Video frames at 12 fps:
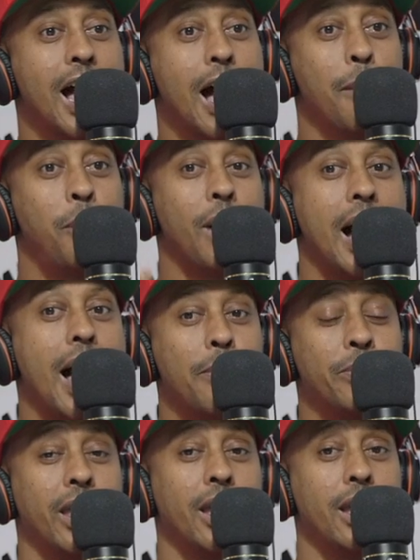I
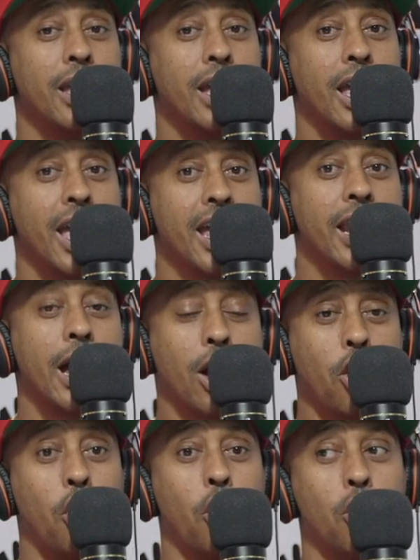popped it and
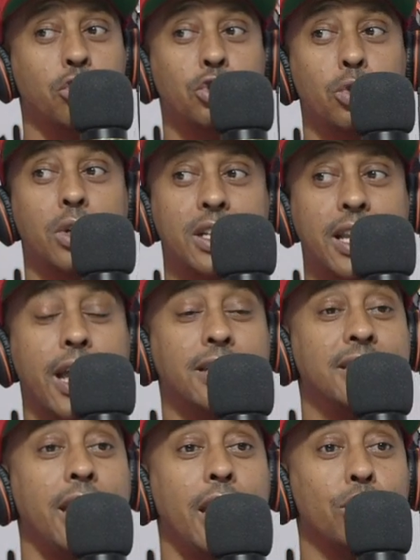I called you the
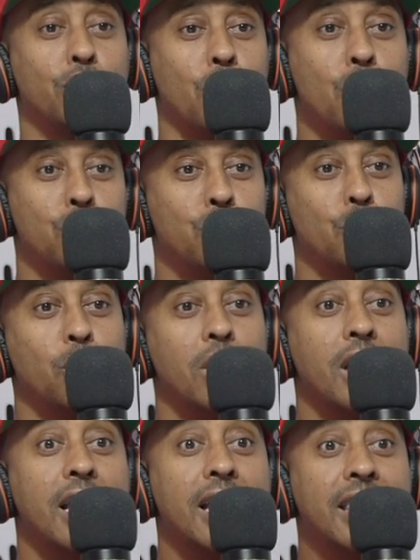next day and told you
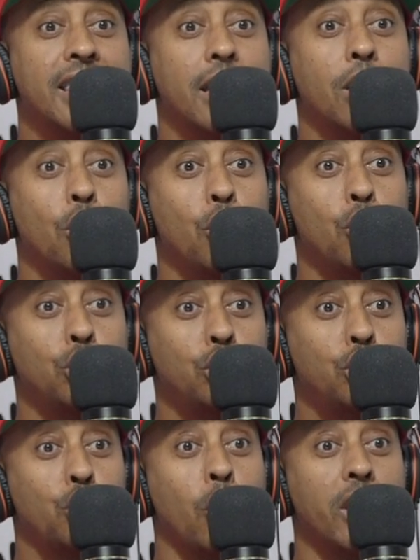
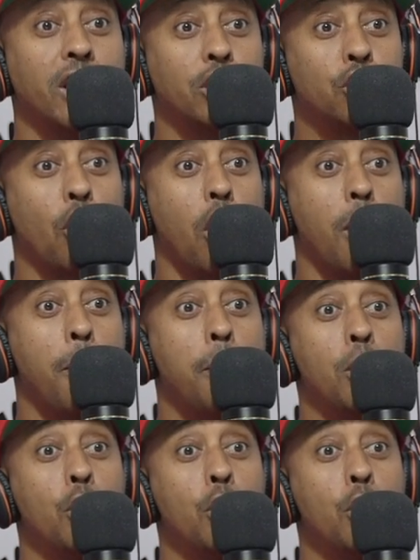those joints are